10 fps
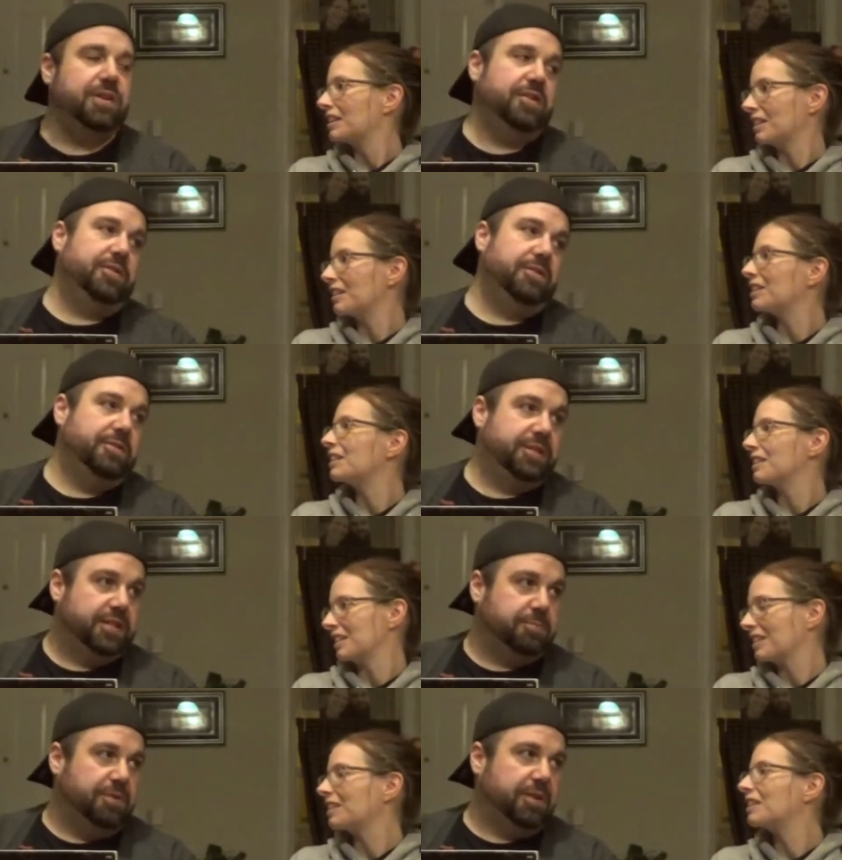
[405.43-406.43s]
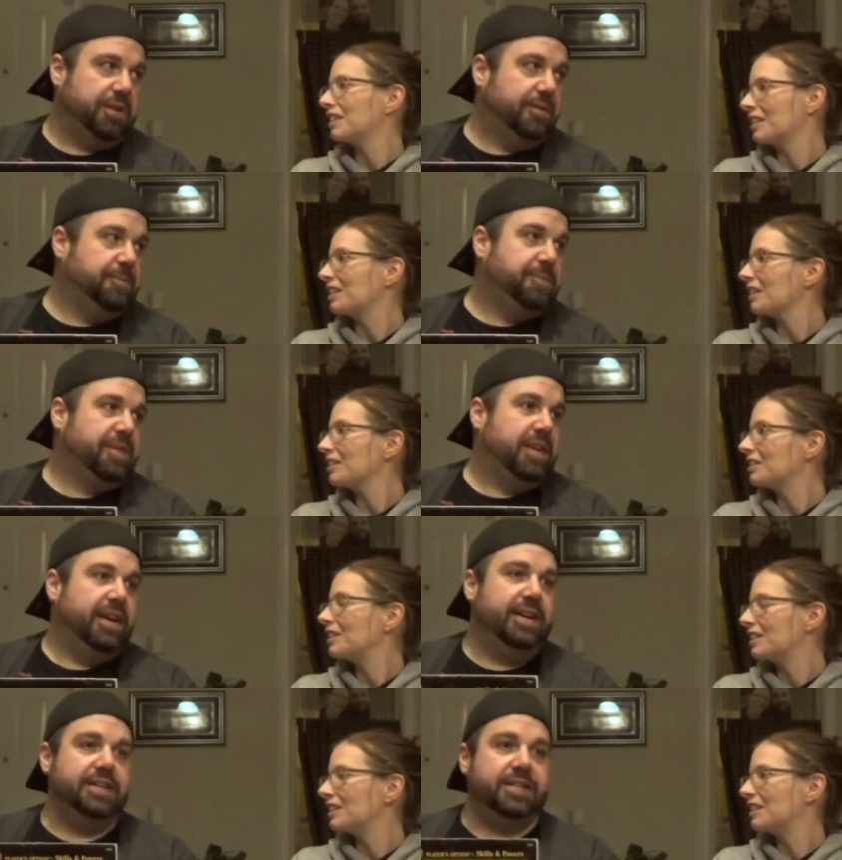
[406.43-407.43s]
Speaker 1: you use this book.
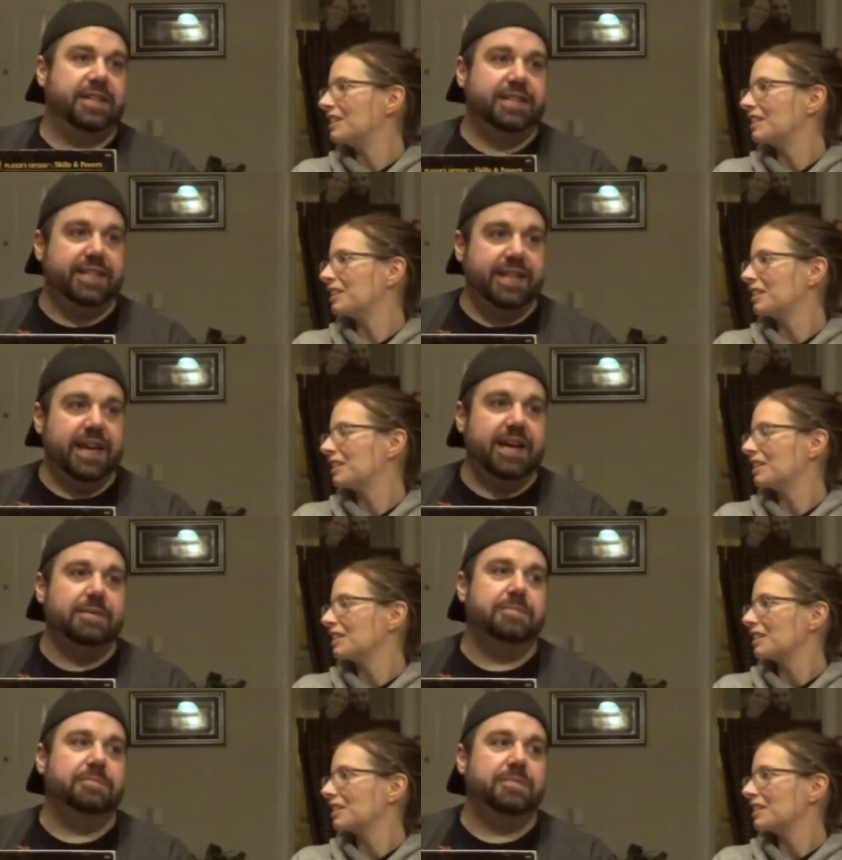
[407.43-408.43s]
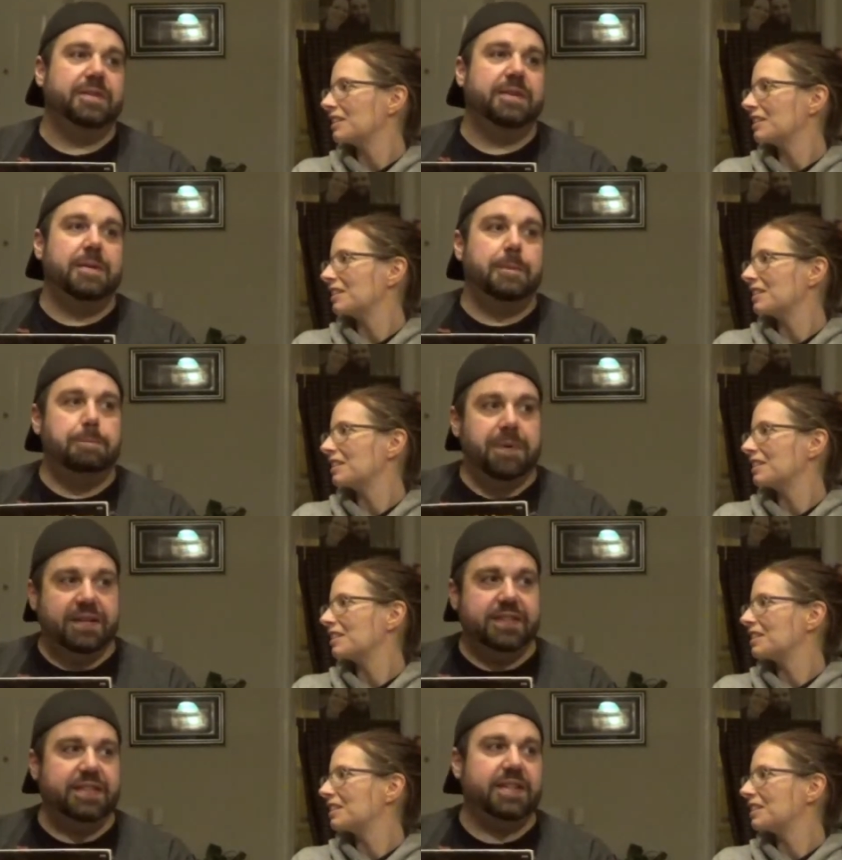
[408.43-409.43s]
Is the DM
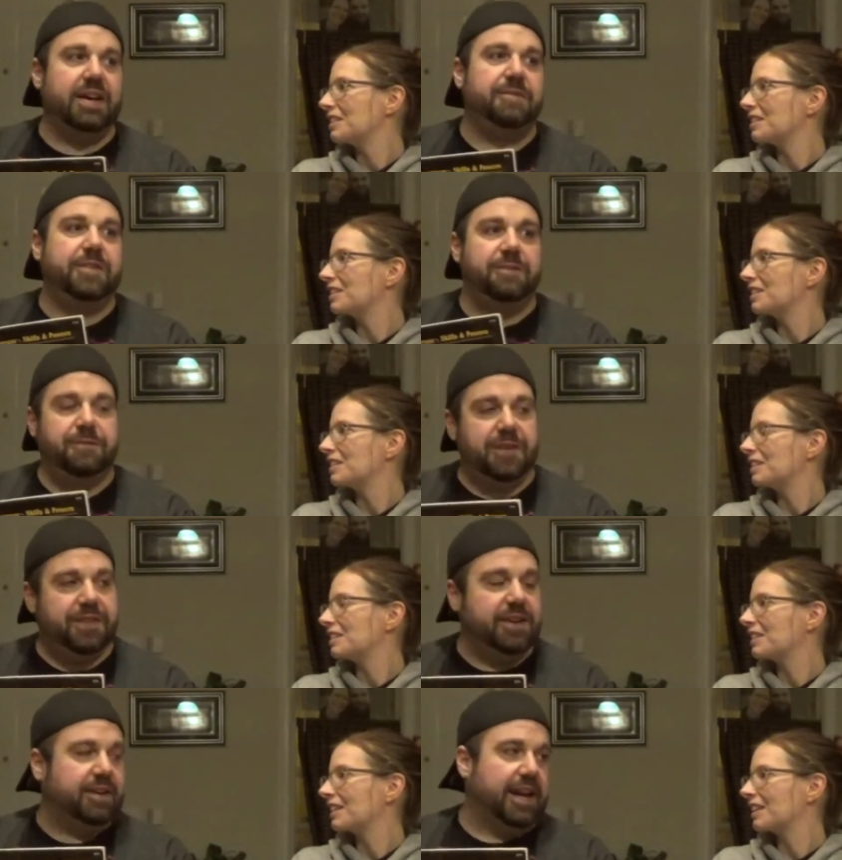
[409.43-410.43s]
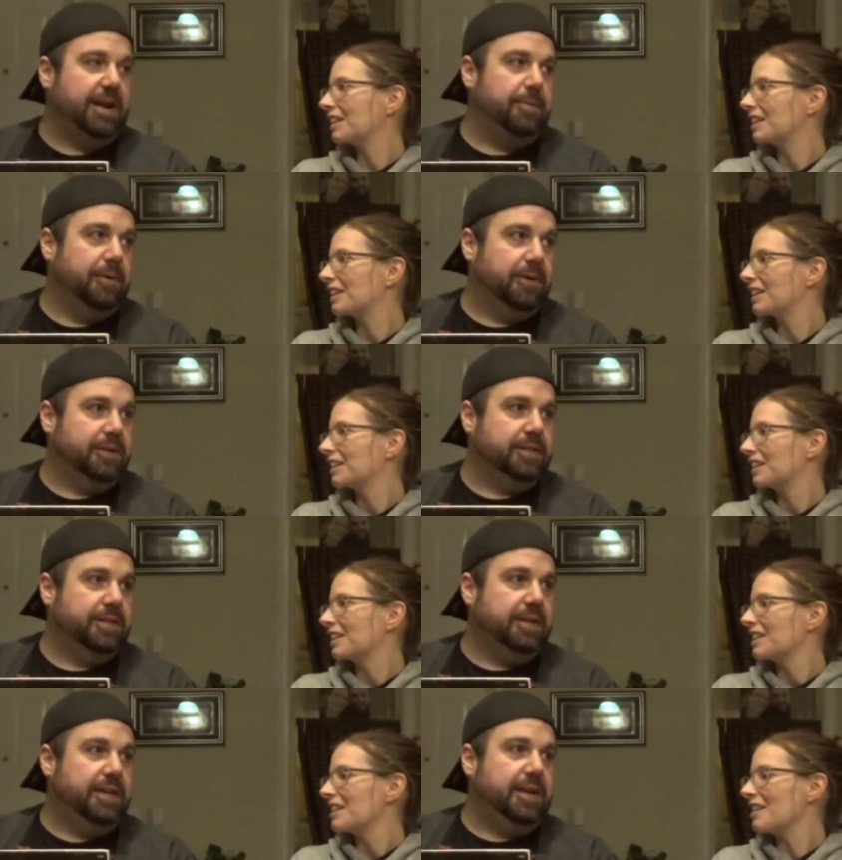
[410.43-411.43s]
build stuff to fit their game world.
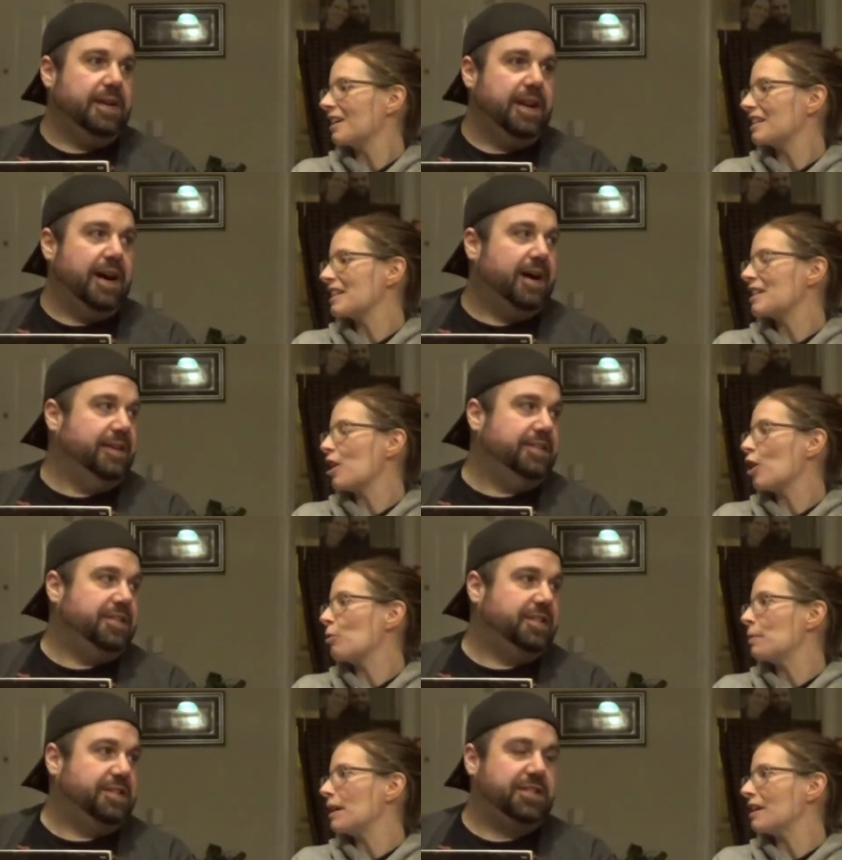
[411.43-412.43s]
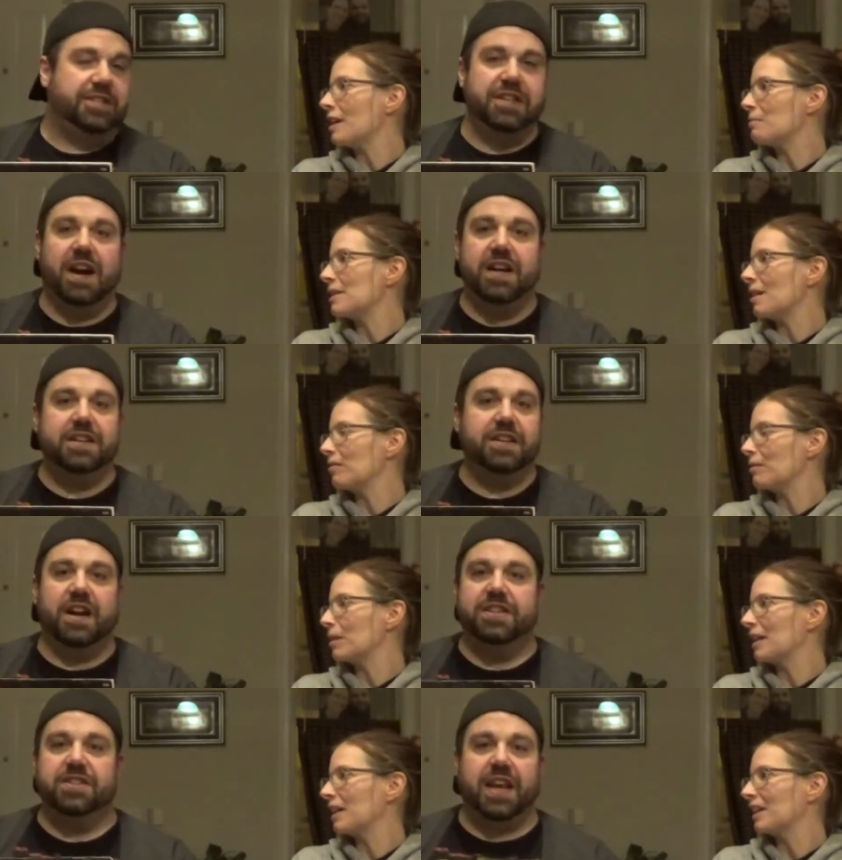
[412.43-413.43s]
Speaker 2: Not, not just open just, it up. Not
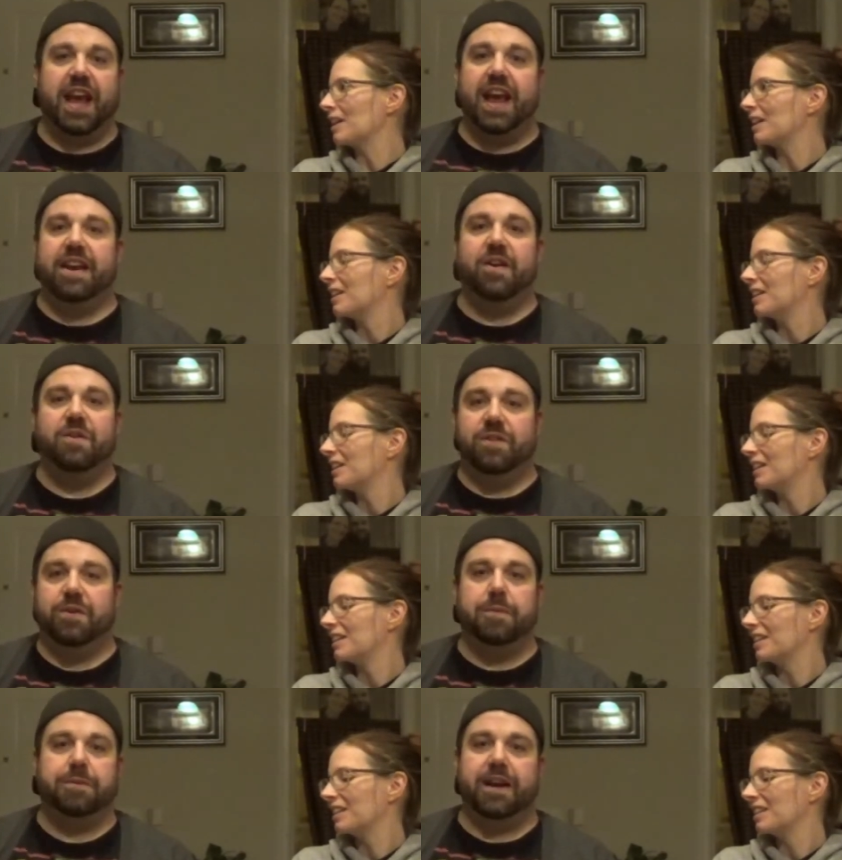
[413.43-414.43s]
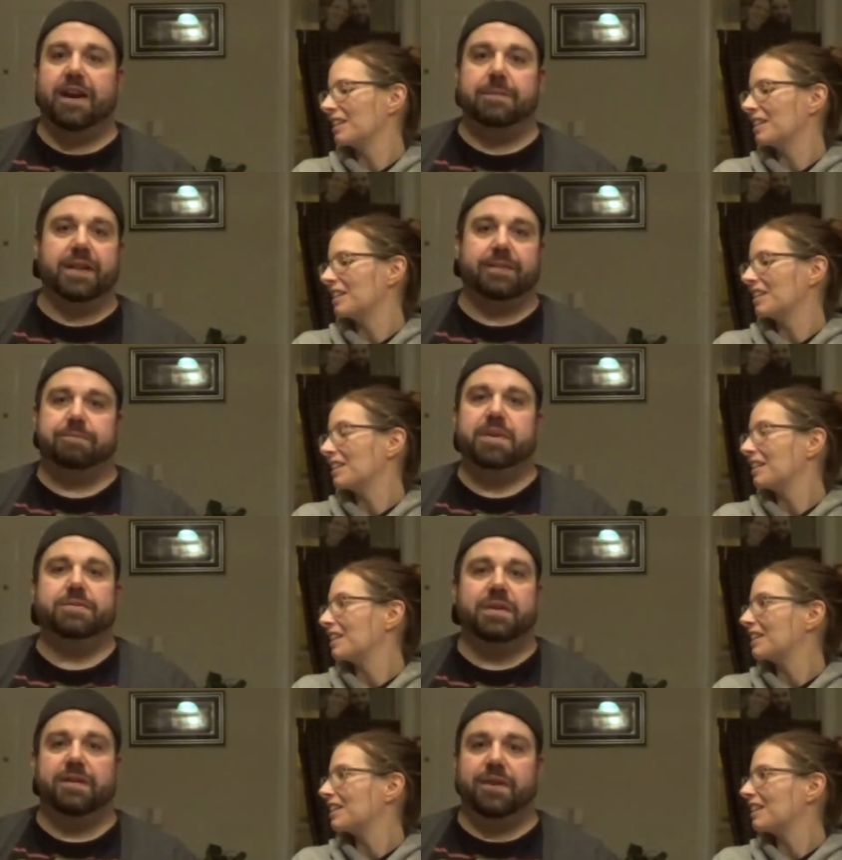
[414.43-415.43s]
not just
Speaker 1: hand it over to a player and be like
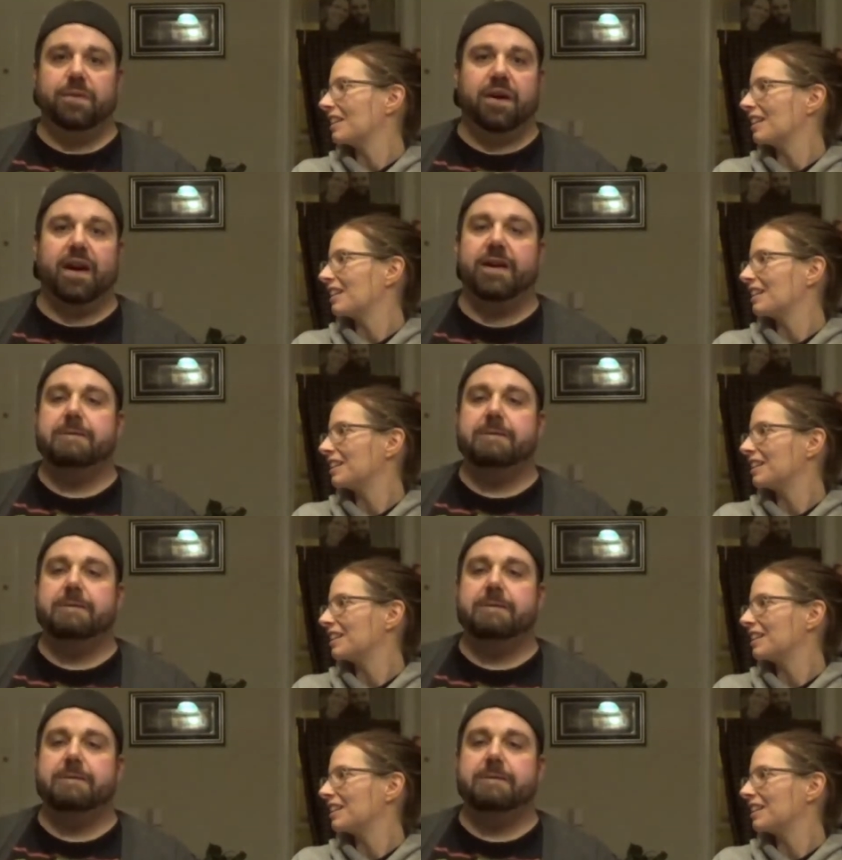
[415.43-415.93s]
build whatever you want.